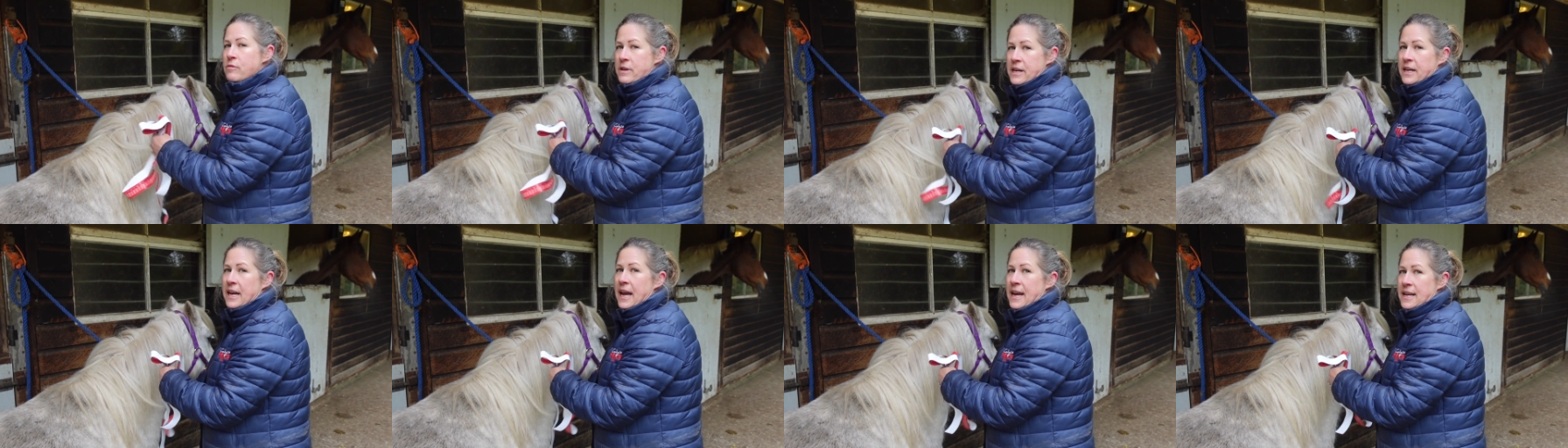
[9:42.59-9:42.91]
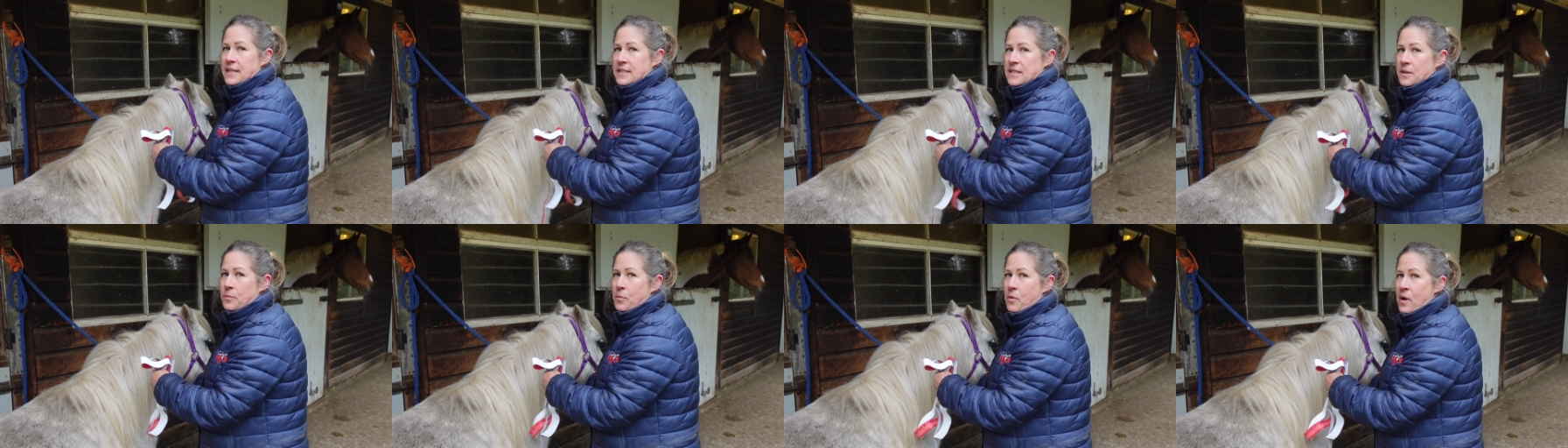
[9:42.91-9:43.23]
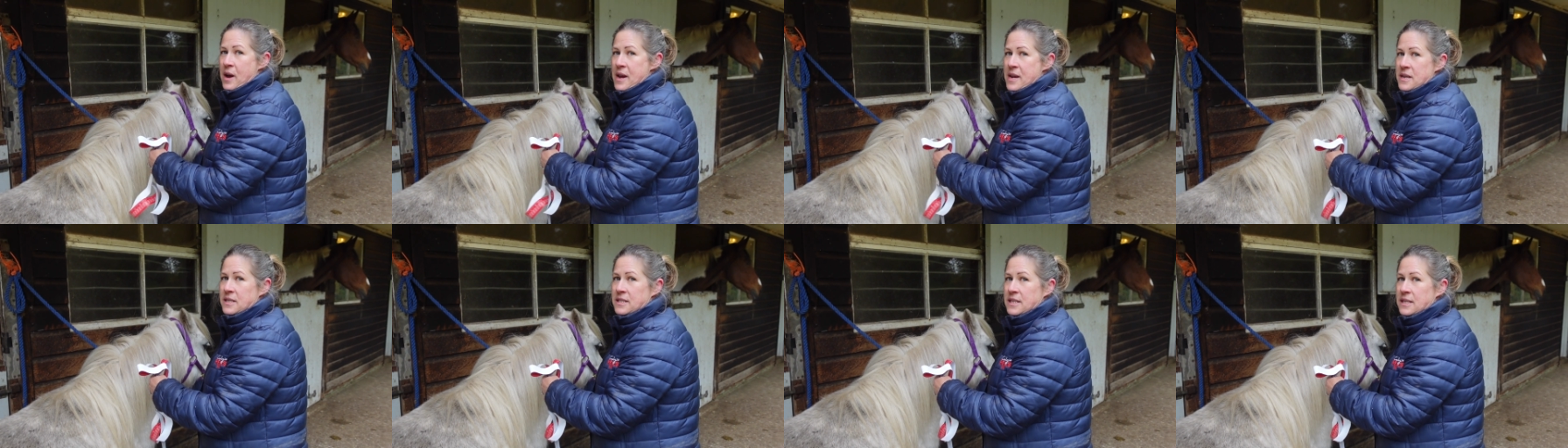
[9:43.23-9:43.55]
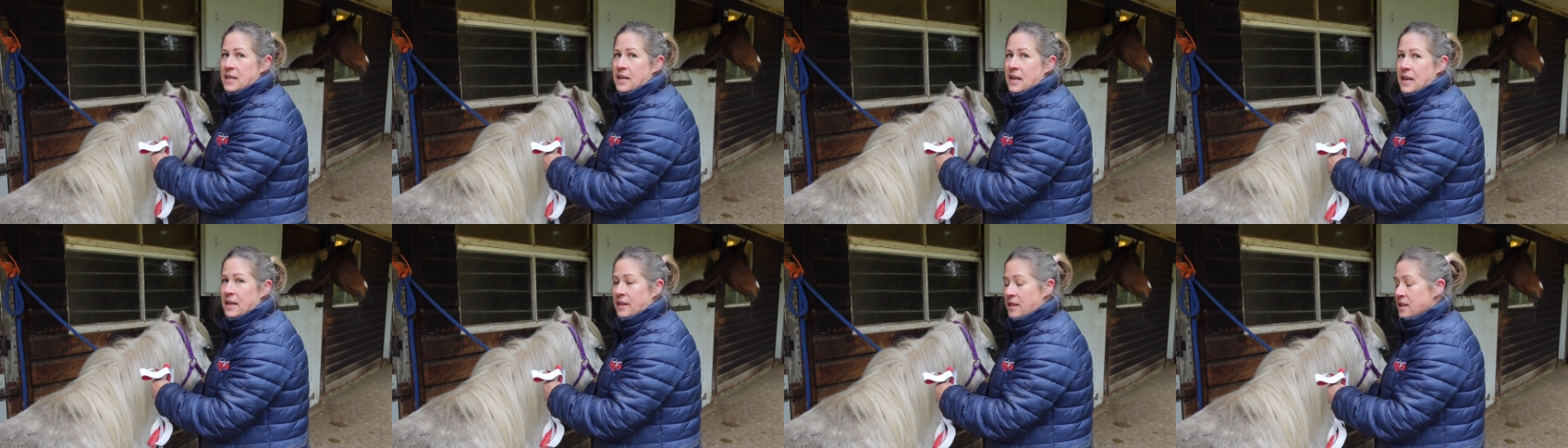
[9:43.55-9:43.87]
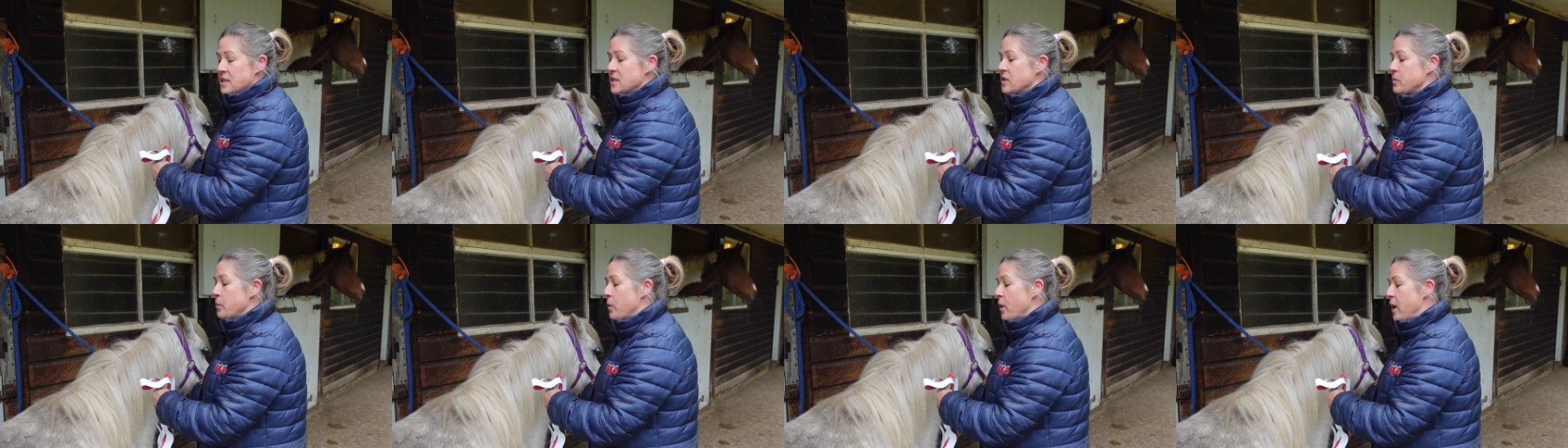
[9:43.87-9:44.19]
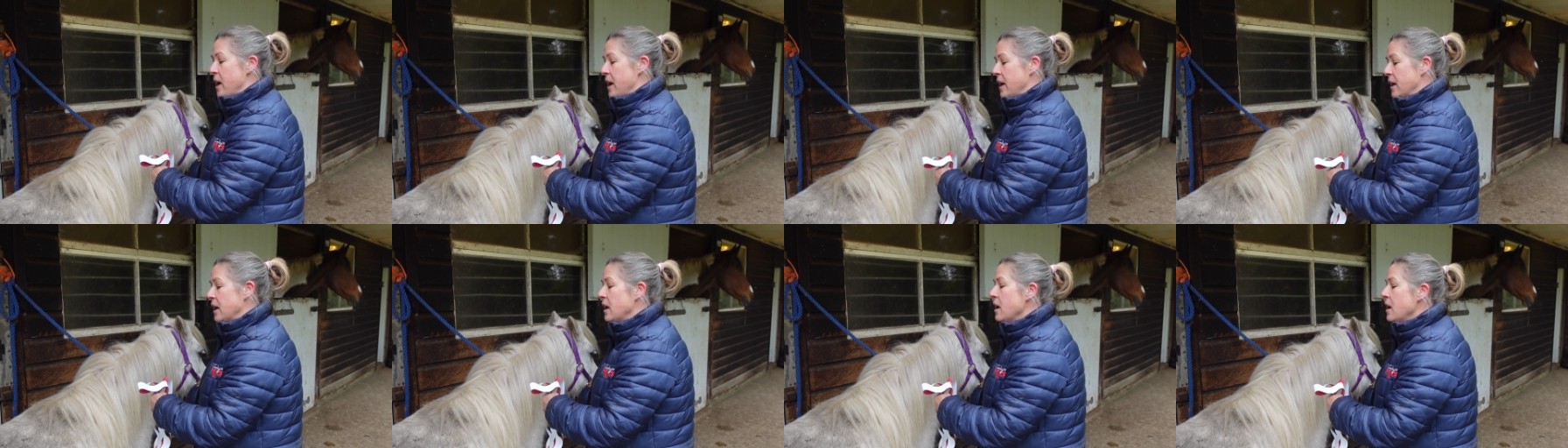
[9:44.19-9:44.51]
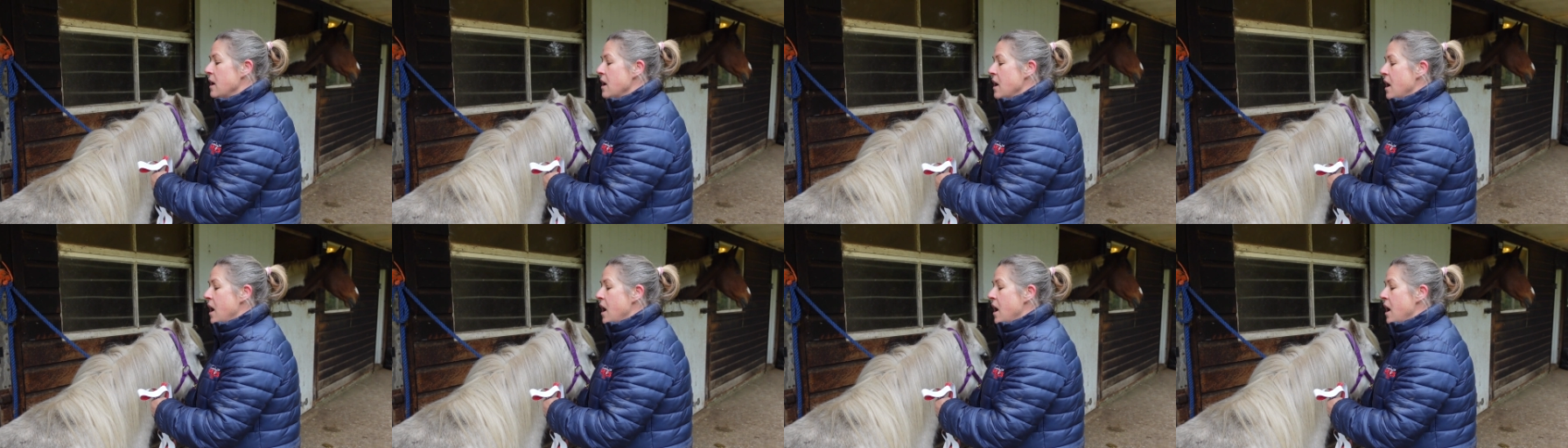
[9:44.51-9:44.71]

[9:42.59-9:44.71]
regain some weight in the spring.